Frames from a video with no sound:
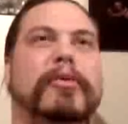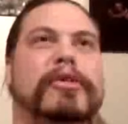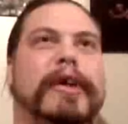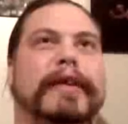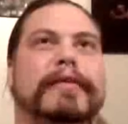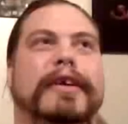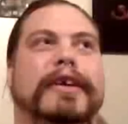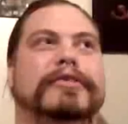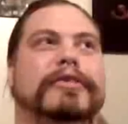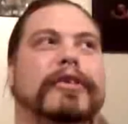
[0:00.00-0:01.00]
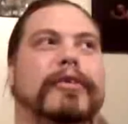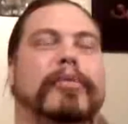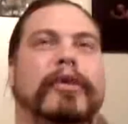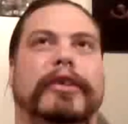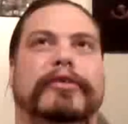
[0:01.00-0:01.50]
it more like this,
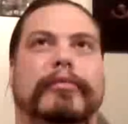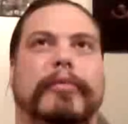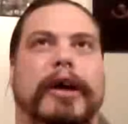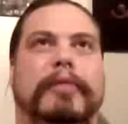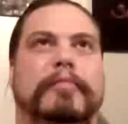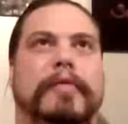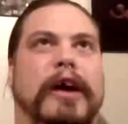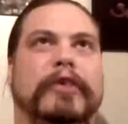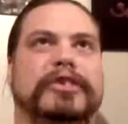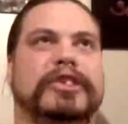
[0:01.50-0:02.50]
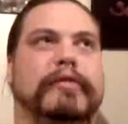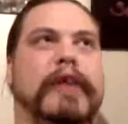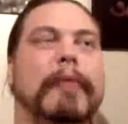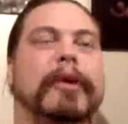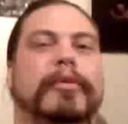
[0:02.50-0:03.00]
pointing to my thousands
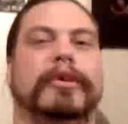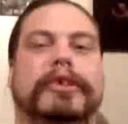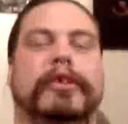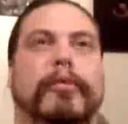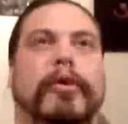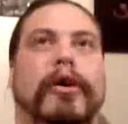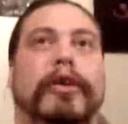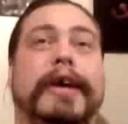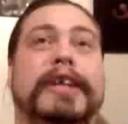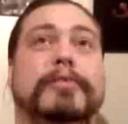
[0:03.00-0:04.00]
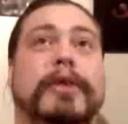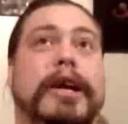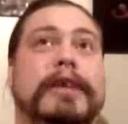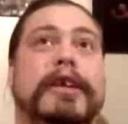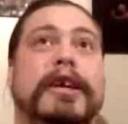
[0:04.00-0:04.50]
of comic books on the wall, and that's
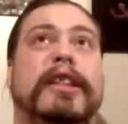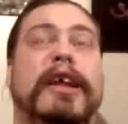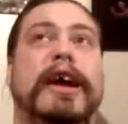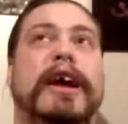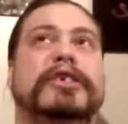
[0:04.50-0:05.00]
what I did. They